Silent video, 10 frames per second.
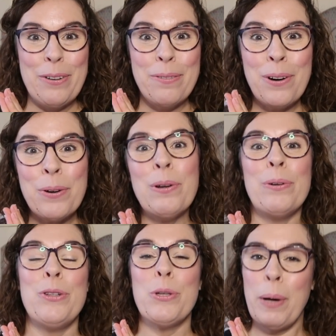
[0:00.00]
roll
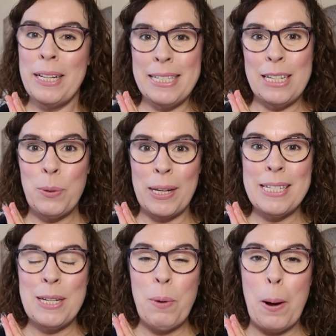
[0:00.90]
on
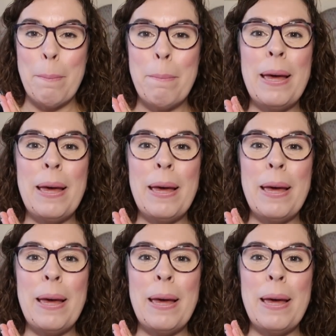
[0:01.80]
2021.